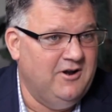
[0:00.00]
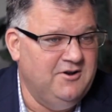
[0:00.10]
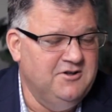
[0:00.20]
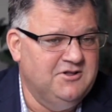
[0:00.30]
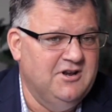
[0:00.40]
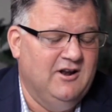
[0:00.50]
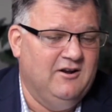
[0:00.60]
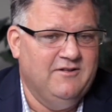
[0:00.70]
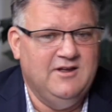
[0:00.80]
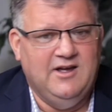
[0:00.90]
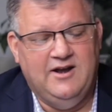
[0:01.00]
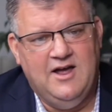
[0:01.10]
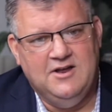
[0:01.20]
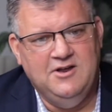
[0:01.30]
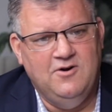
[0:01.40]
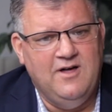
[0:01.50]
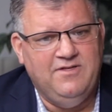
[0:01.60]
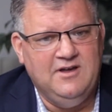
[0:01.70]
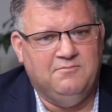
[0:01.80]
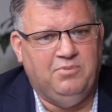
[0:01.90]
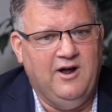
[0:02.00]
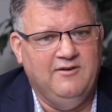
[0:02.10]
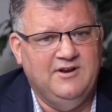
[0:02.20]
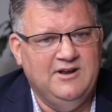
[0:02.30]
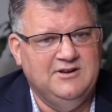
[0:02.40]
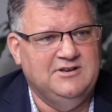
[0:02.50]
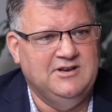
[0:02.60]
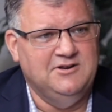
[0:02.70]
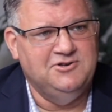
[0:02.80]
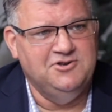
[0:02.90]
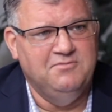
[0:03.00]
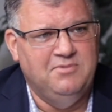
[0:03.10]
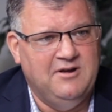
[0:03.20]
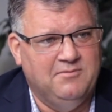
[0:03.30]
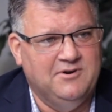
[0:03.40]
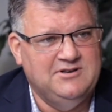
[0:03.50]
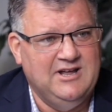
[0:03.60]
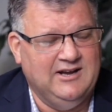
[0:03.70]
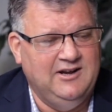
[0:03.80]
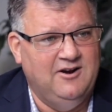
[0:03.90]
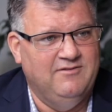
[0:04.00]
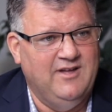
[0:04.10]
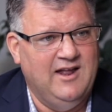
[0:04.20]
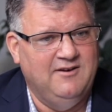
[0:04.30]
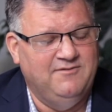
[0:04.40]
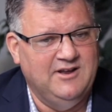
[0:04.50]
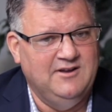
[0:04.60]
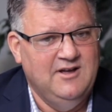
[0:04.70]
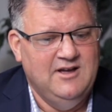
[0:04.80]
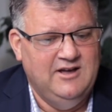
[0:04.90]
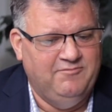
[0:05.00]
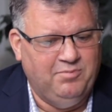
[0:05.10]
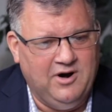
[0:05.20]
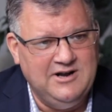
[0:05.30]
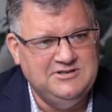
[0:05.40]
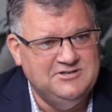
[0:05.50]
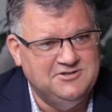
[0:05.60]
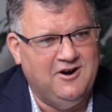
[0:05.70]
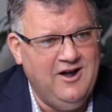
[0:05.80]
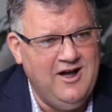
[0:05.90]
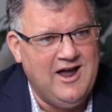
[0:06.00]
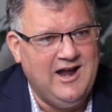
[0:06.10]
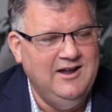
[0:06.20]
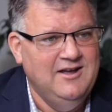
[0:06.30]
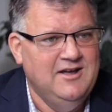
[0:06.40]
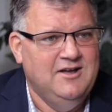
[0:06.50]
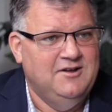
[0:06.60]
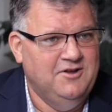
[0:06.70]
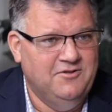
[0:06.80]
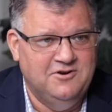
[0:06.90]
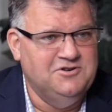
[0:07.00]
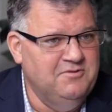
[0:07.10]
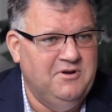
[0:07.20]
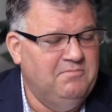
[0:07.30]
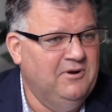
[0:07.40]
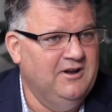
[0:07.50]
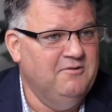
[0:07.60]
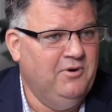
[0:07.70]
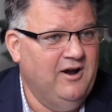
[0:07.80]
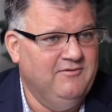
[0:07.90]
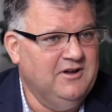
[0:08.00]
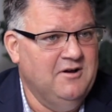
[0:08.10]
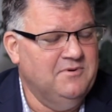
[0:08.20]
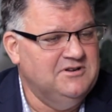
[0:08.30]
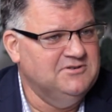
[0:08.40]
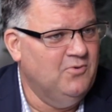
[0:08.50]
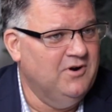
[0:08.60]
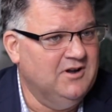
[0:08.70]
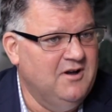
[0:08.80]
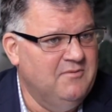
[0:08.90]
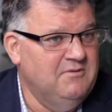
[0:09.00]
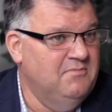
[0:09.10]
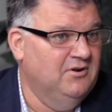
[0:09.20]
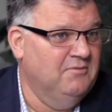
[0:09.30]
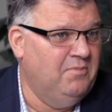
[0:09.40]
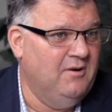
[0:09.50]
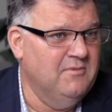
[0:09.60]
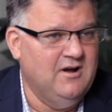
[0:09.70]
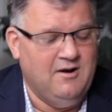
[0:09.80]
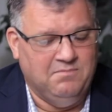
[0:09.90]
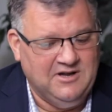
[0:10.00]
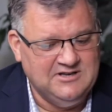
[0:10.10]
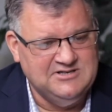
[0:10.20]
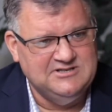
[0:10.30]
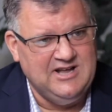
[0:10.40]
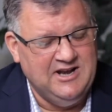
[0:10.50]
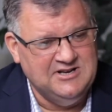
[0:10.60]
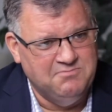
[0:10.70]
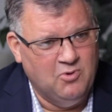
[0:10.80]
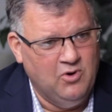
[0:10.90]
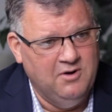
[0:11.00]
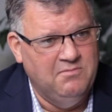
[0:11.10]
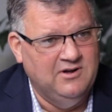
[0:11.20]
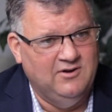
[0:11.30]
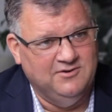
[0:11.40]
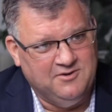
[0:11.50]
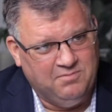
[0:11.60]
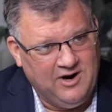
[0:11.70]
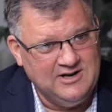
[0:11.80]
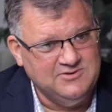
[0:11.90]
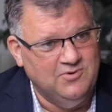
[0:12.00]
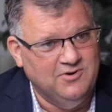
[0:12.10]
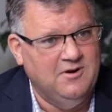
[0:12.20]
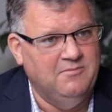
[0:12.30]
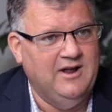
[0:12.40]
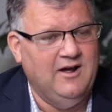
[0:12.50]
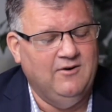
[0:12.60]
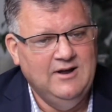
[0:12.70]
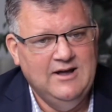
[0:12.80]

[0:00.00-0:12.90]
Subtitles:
You hit the nail on the head. I think private entities should be able to take care of that. If prices are high, there should be plenty of private companies that want to come in and build apartment complexes. And as more are built, the price will come down.